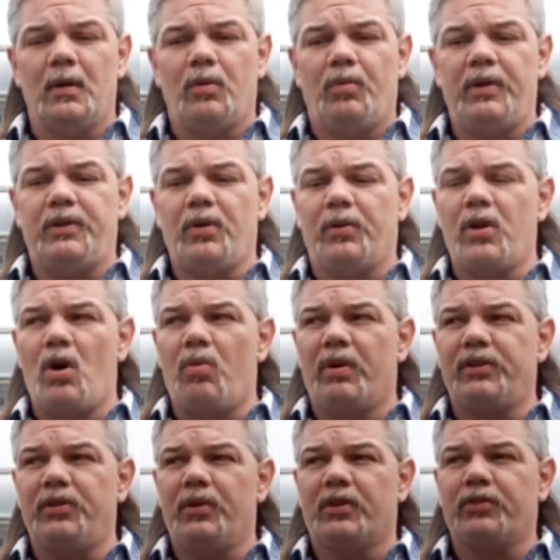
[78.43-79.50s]
We don't know what
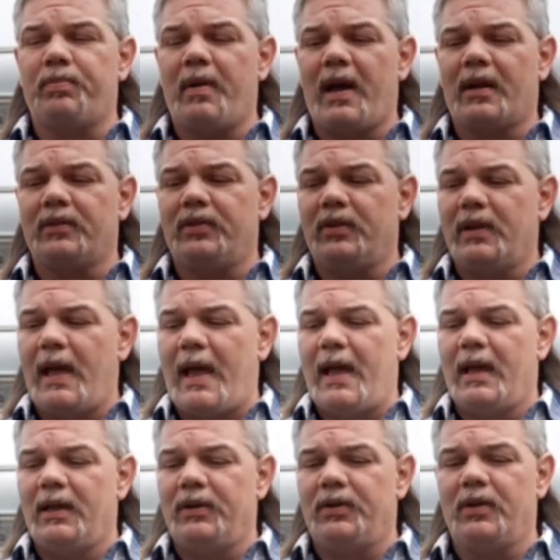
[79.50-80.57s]
to expect,
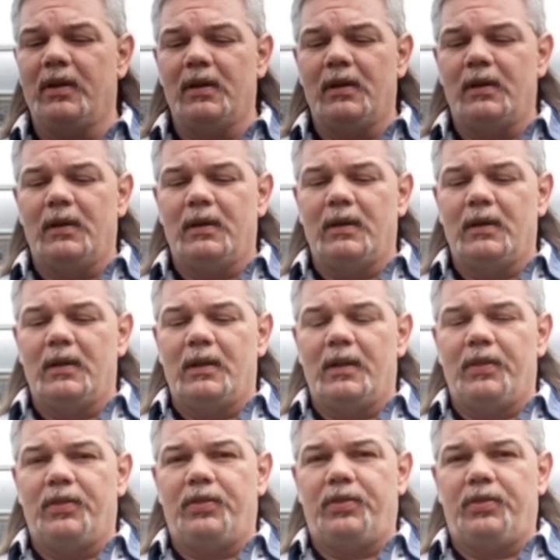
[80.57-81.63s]
and
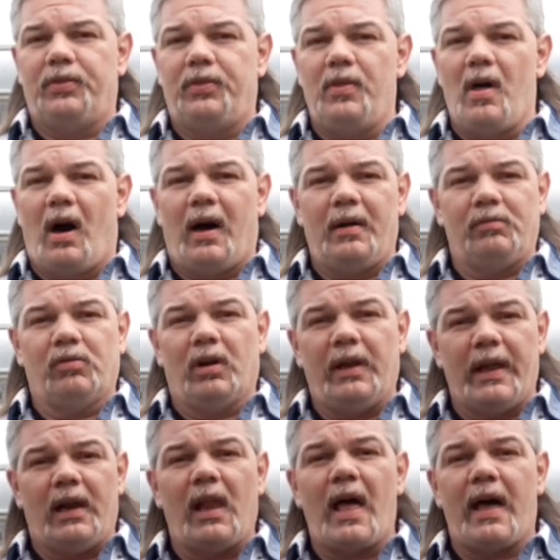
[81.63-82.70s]
I'm
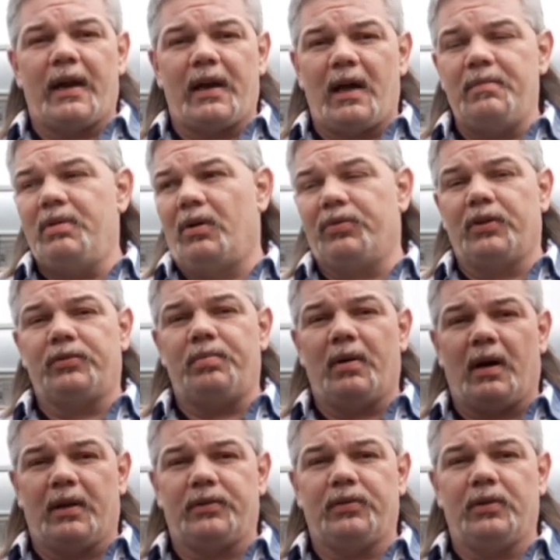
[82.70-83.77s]
really glad I built this
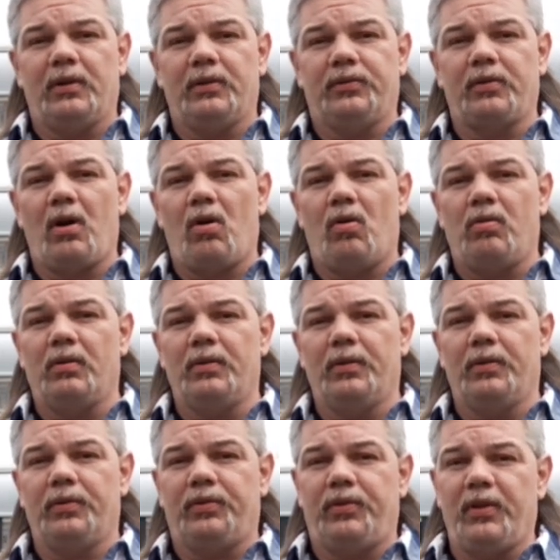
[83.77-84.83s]
bus. So
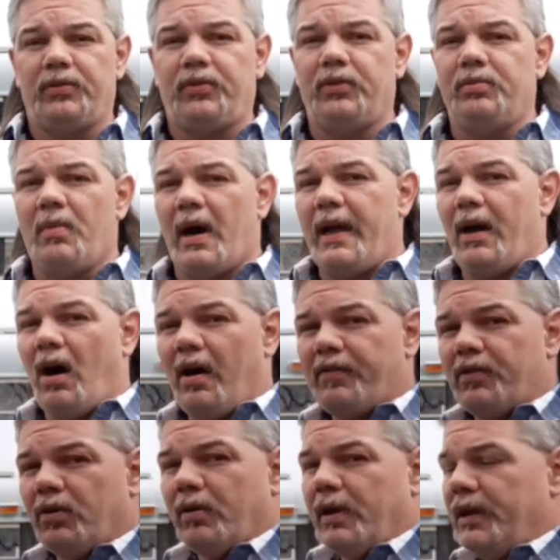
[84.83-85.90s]
this is my
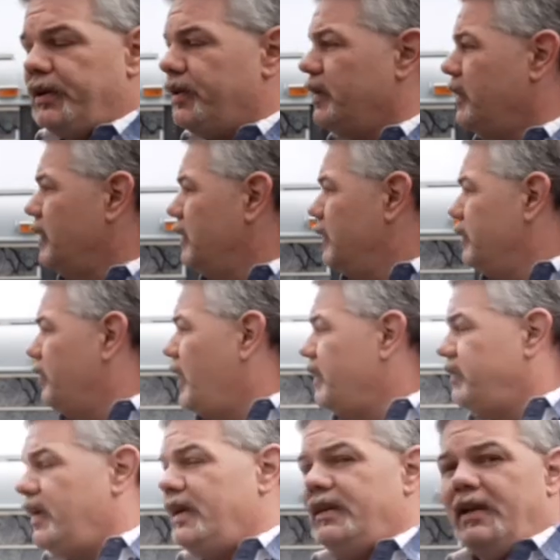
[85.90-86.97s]
off-grid
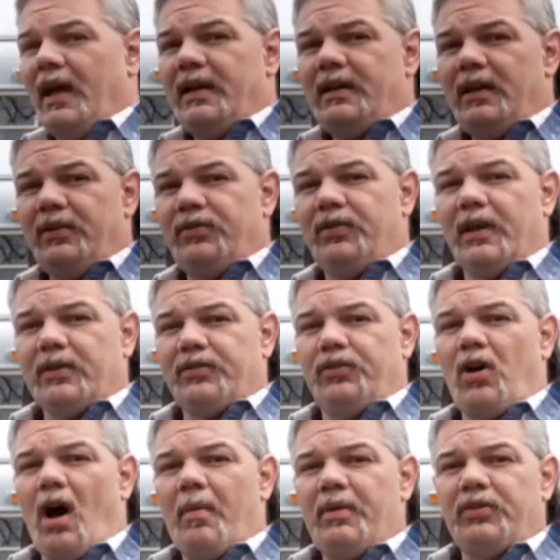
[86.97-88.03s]
1996
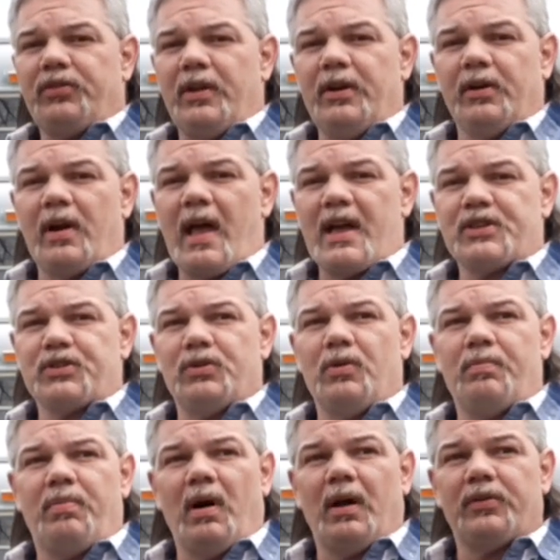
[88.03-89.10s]
Thomas International
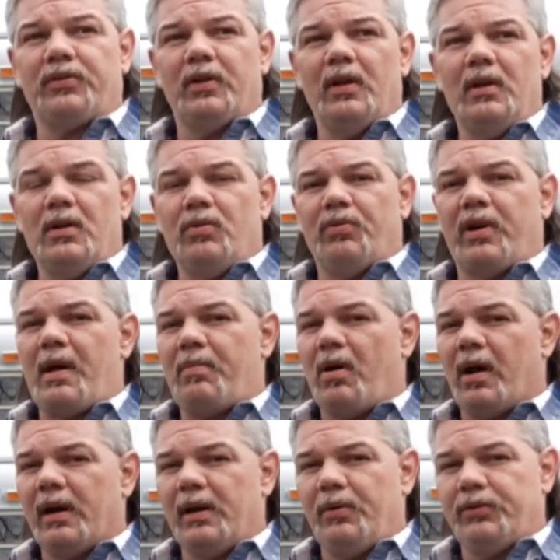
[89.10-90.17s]
bus. When I
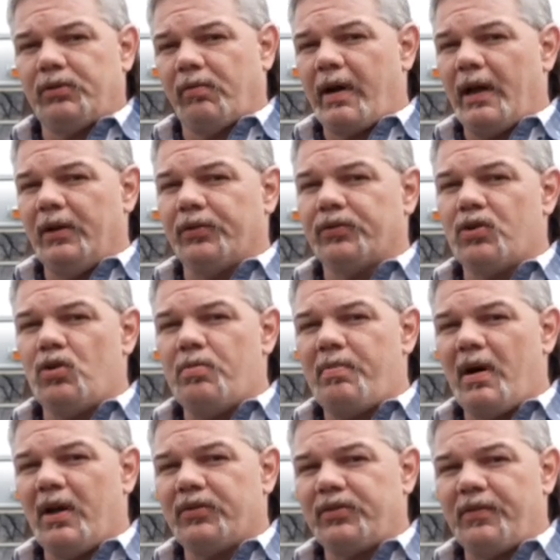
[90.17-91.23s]
bought it, it was a regular school
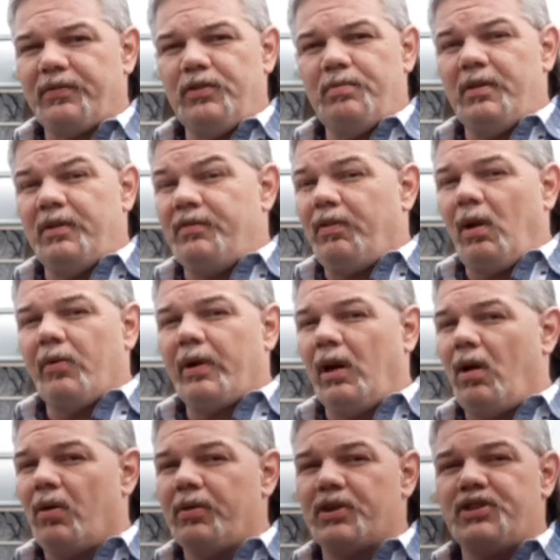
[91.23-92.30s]
bus. If you've been following
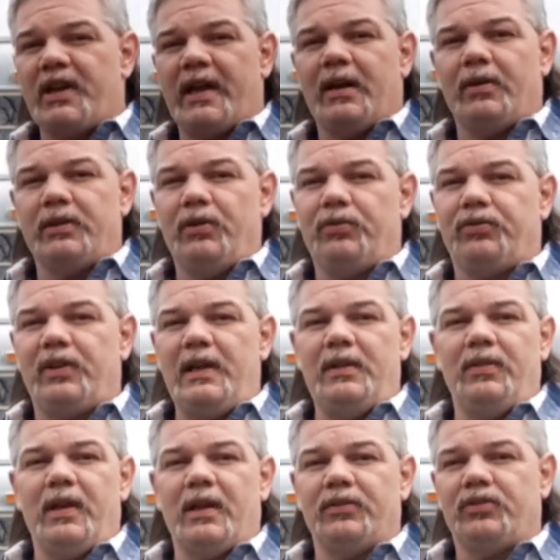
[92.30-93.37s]
along the channel, you've
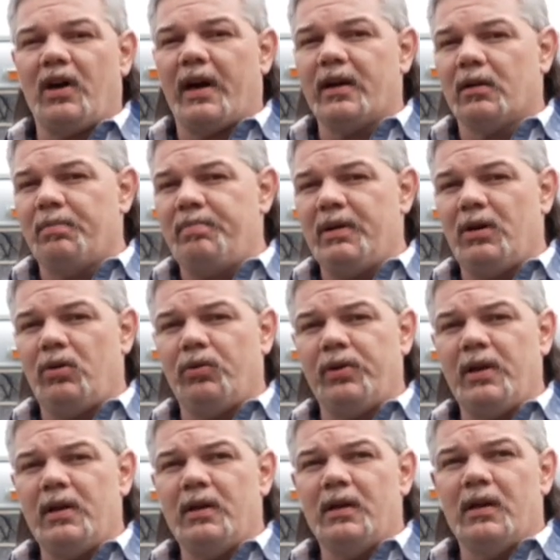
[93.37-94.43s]
seen the entire build,
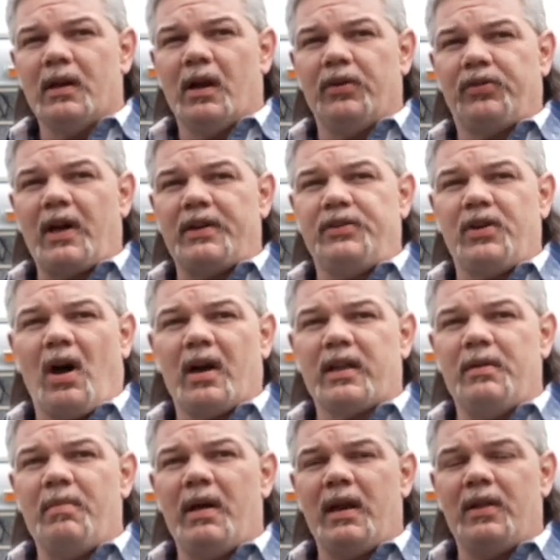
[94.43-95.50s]
because I
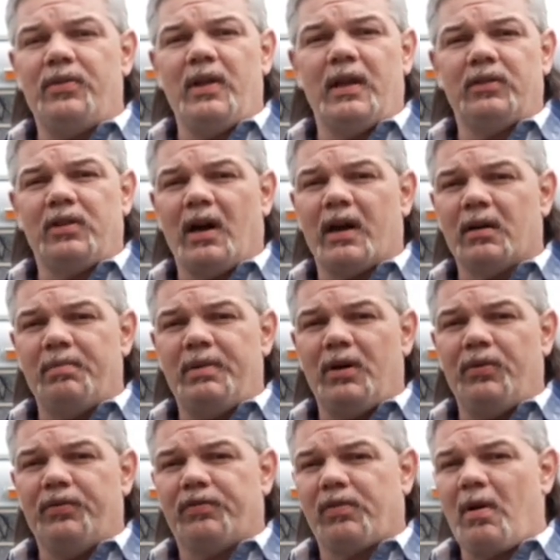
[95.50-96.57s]
documented the entire
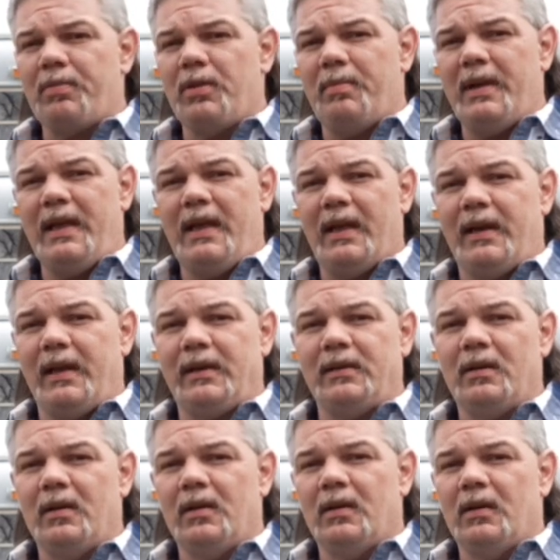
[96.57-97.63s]
build from the beginning.
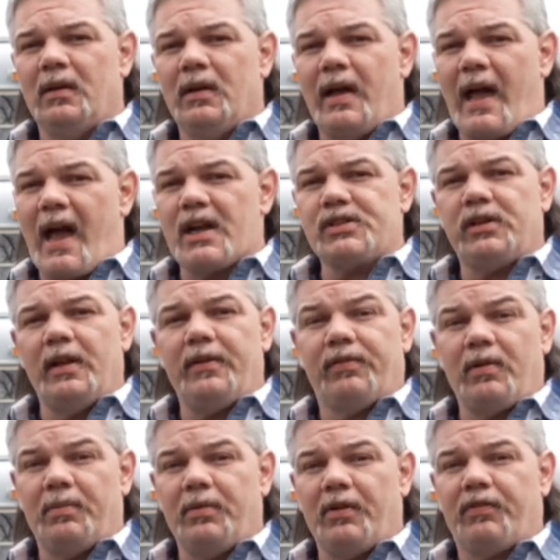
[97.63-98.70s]
Actually,
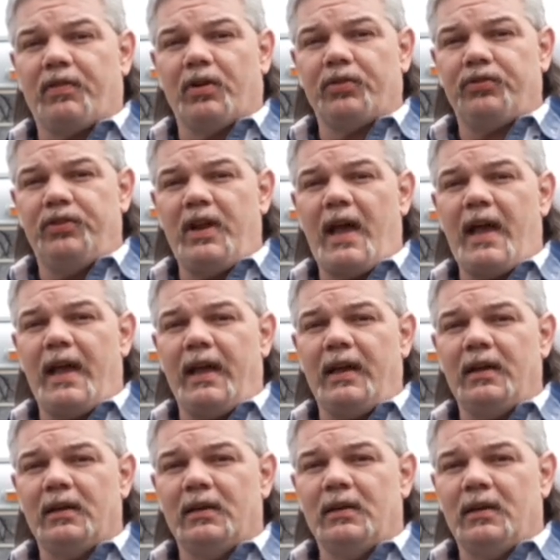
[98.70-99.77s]
from the first day
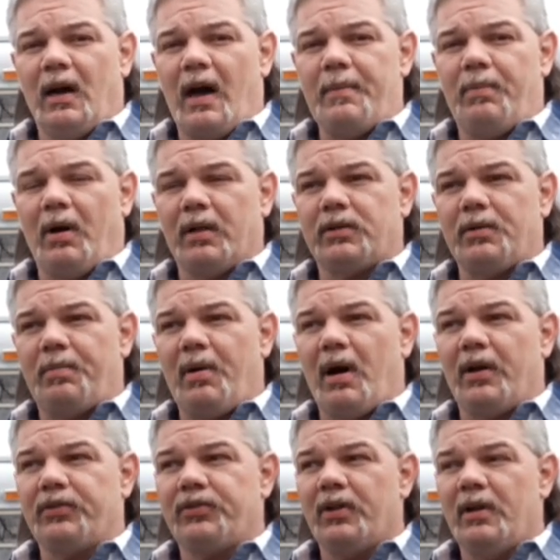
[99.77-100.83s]
I bought the
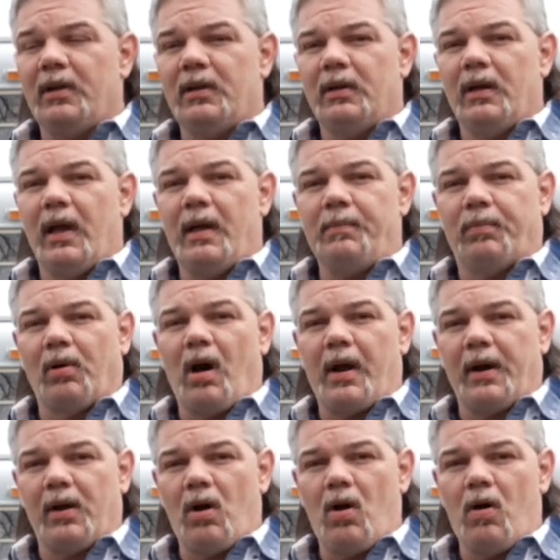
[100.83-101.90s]
bus and brought
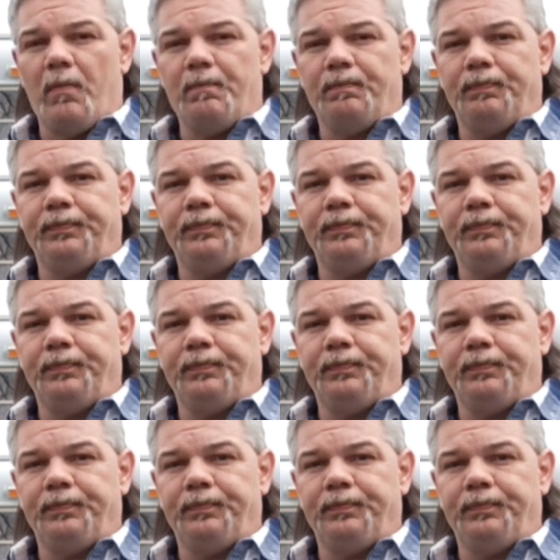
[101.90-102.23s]
it home.